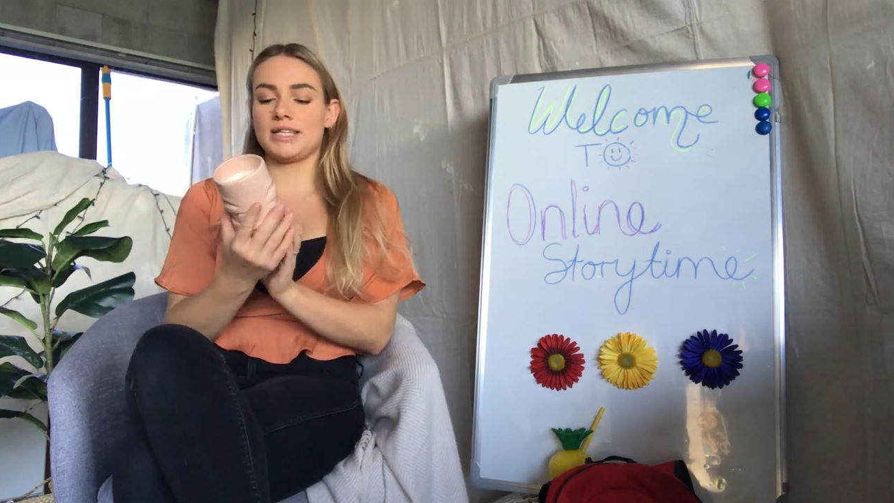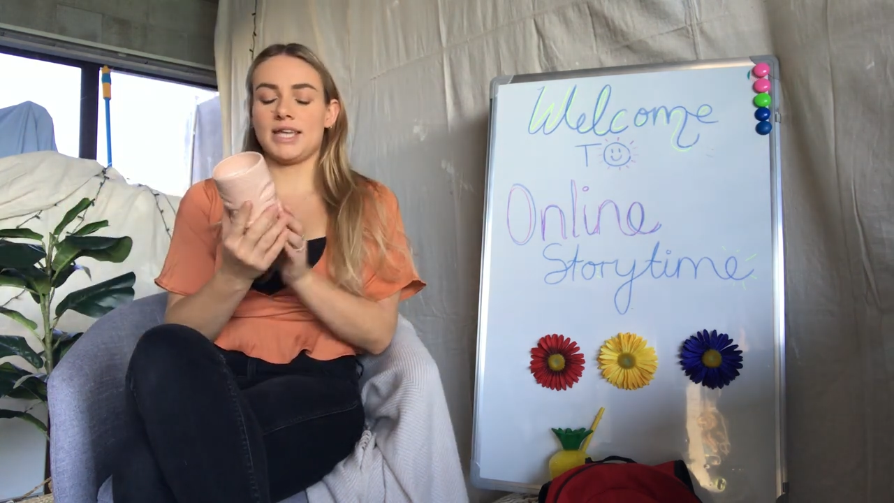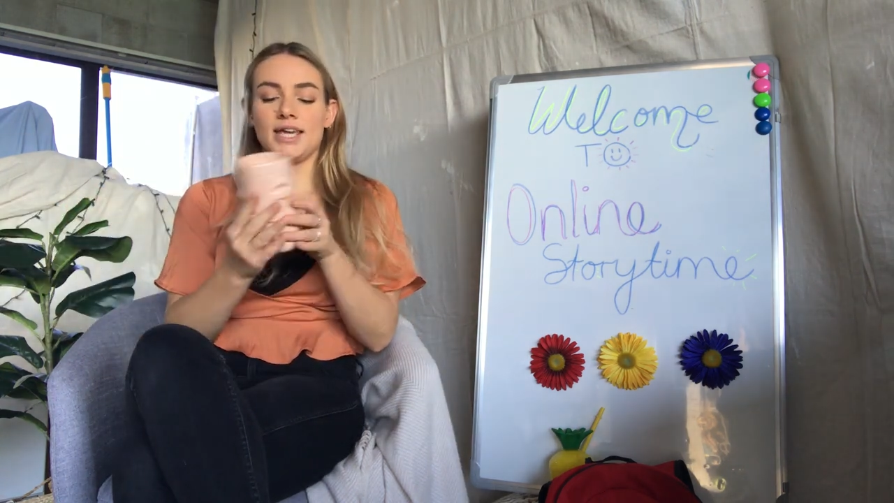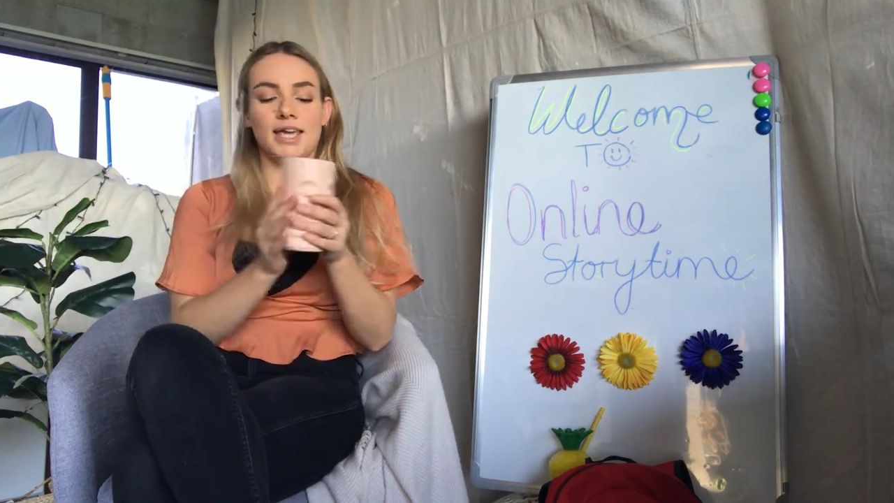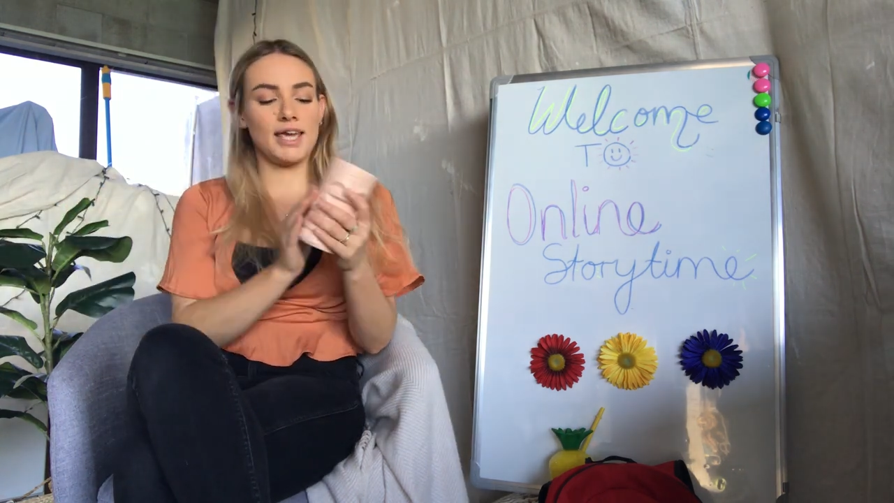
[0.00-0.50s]

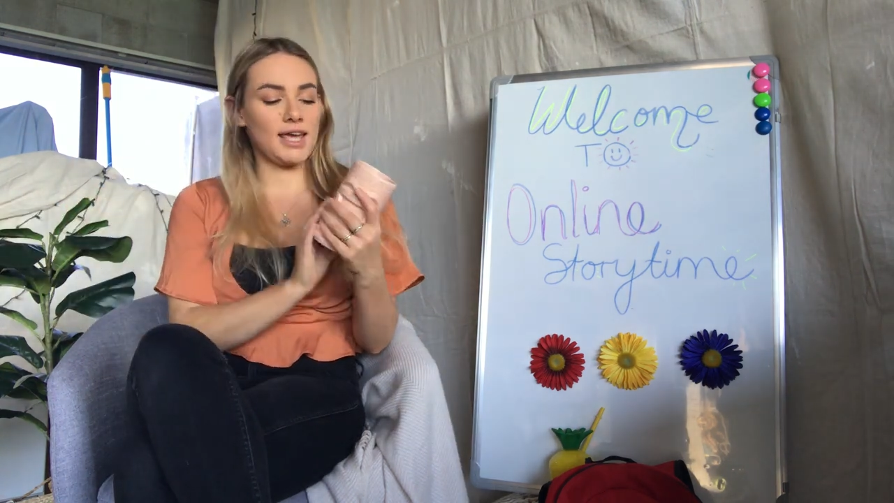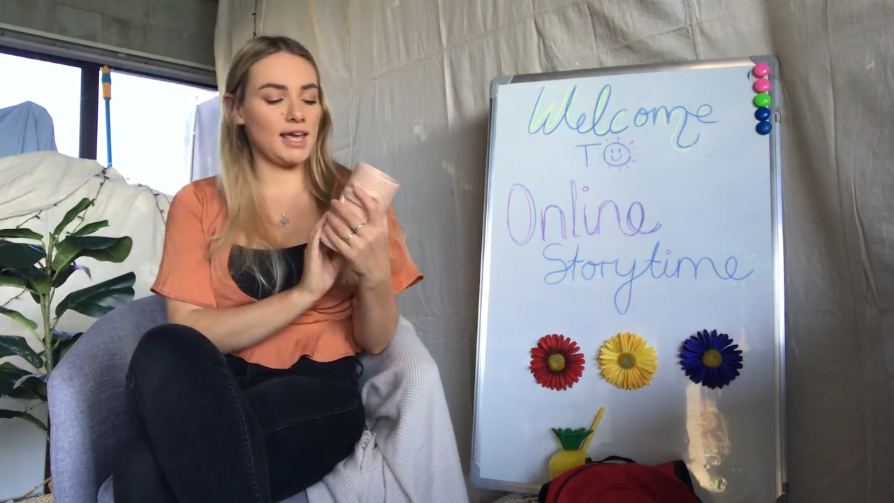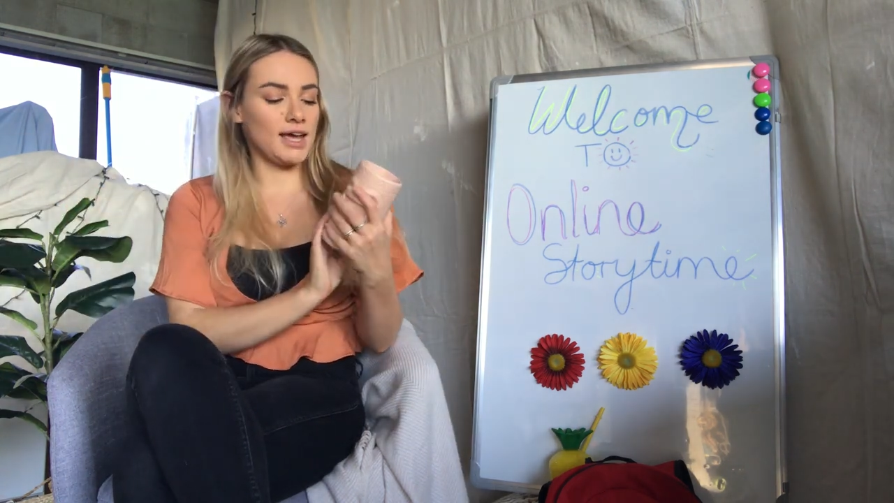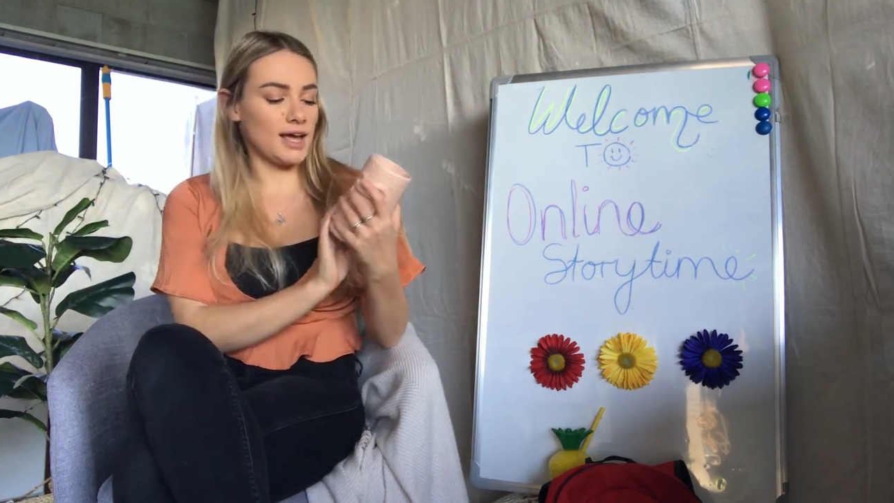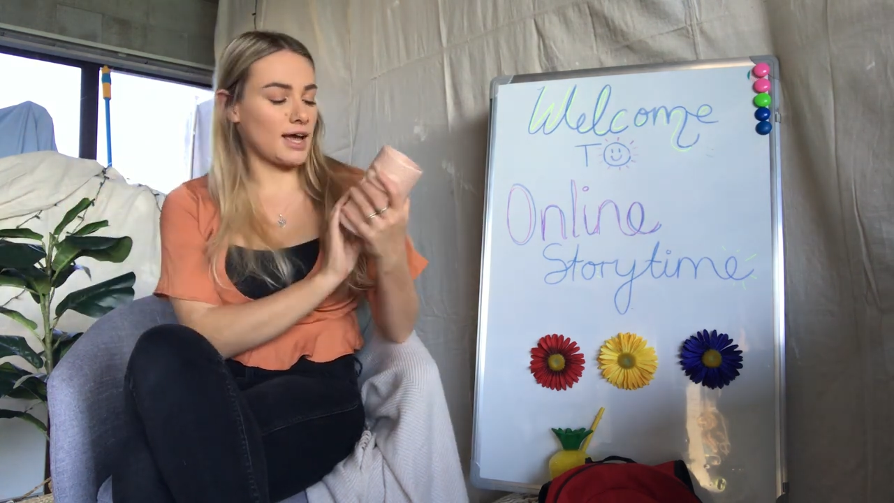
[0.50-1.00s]

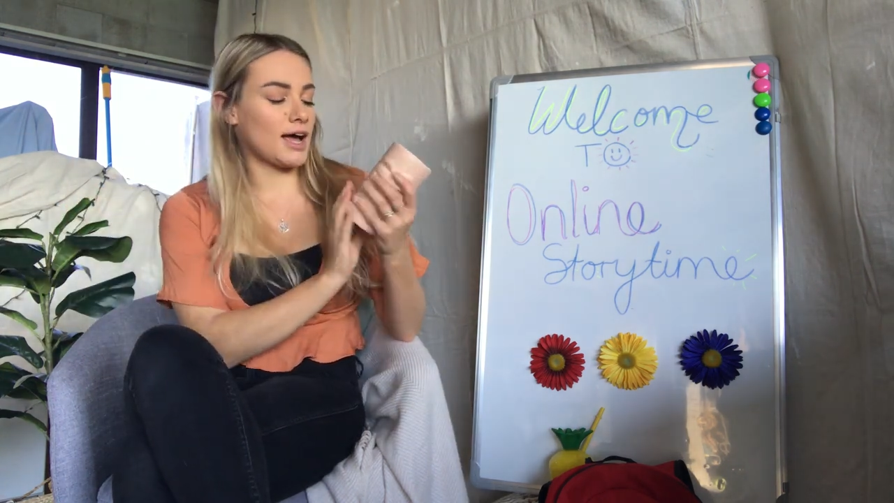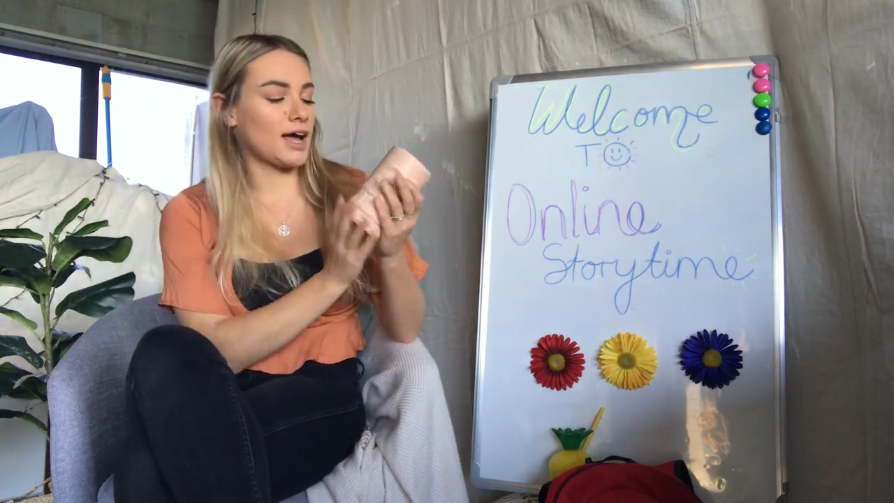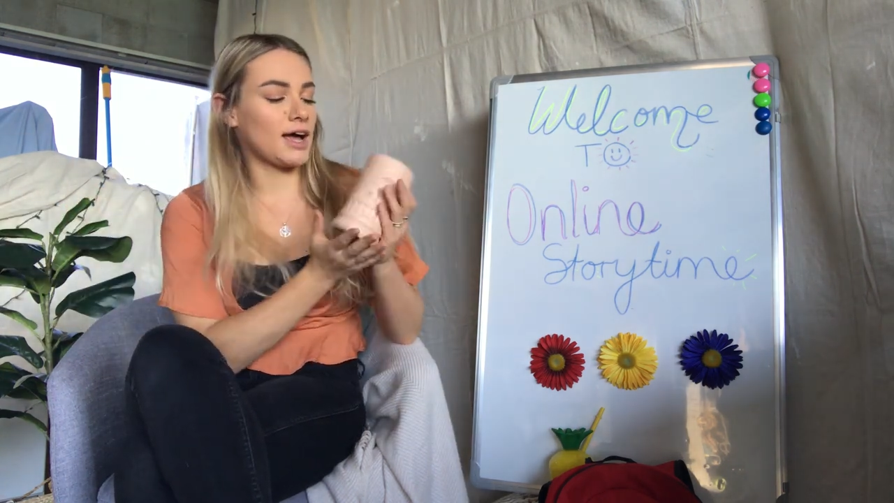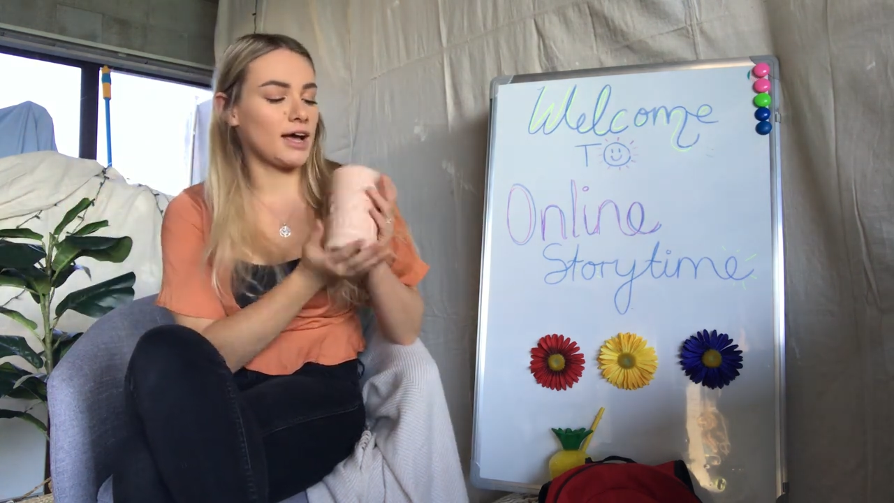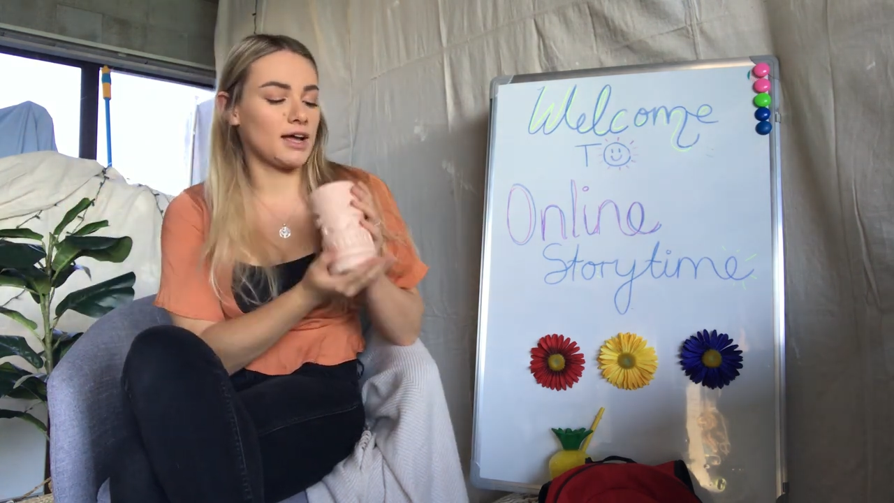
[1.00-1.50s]
Tiki
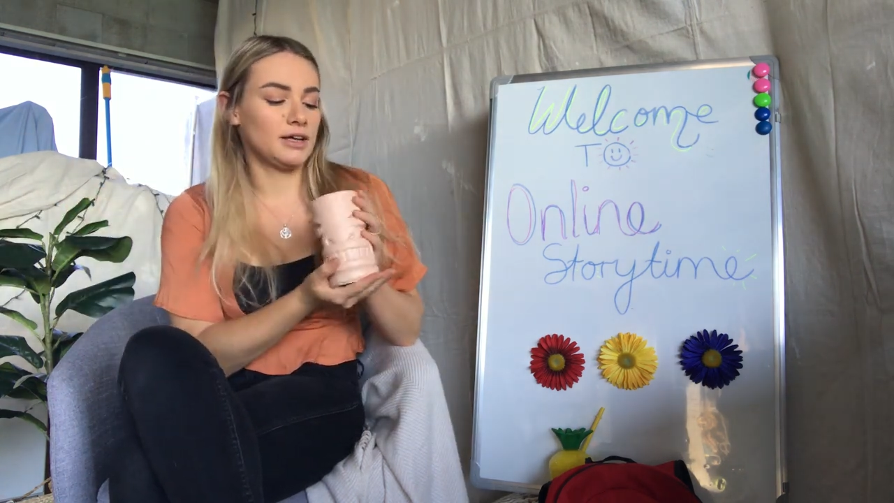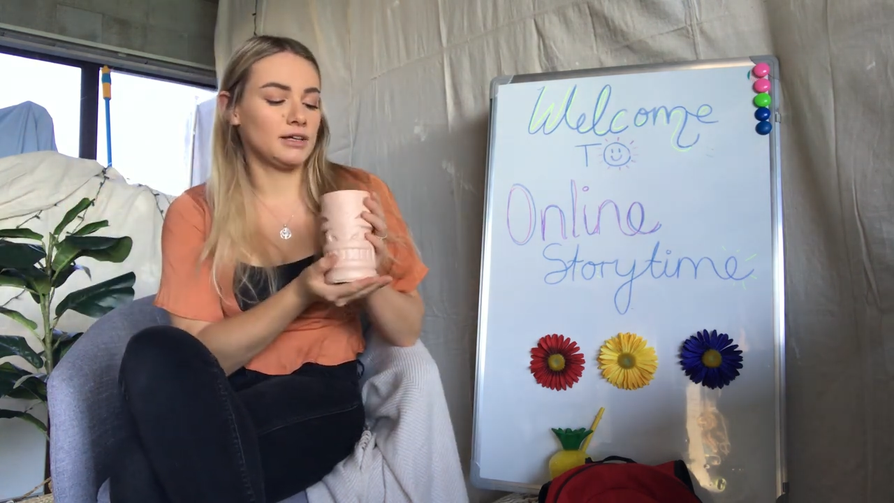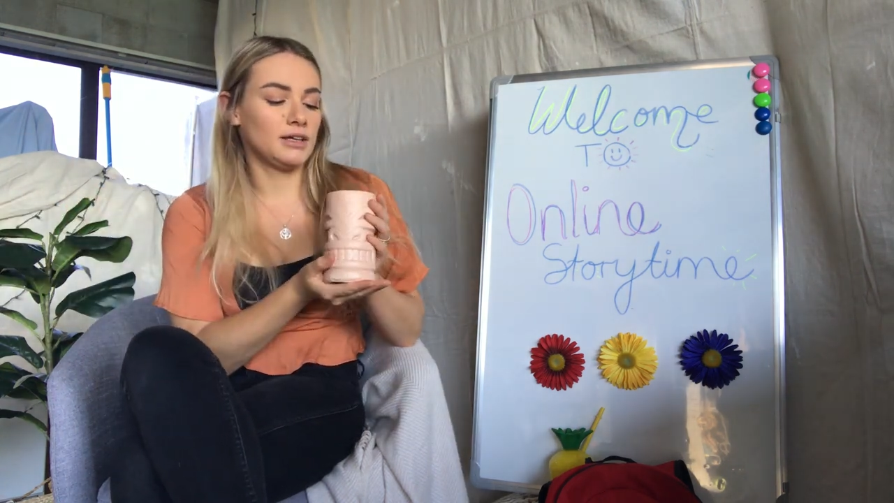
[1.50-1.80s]
Ma